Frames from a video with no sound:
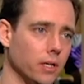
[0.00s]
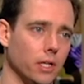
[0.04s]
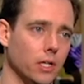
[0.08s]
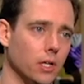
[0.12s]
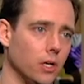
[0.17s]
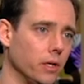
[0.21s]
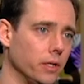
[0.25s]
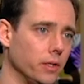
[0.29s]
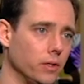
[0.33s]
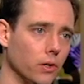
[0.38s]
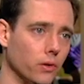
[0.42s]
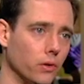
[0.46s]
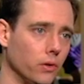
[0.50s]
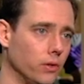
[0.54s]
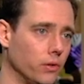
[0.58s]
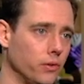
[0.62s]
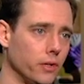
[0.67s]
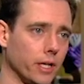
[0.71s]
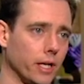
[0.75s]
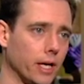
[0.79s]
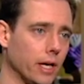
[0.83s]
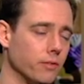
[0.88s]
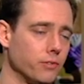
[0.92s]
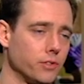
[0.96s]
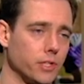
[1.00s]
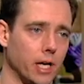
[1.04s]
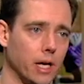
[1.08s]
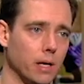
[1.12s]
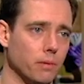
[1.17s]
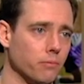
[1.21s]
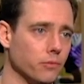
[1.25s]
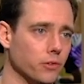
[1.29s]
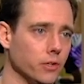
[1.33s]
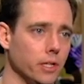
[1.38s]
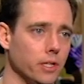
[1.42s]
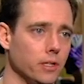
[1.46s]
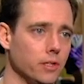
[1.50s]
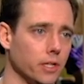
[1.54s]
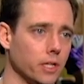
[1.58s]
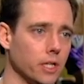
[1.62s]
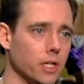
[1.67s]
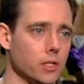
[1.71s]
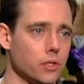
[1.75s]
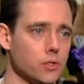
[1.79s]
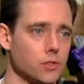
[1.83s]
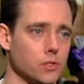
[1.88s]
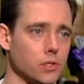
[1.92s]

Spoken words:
I don't think I have time for anything else.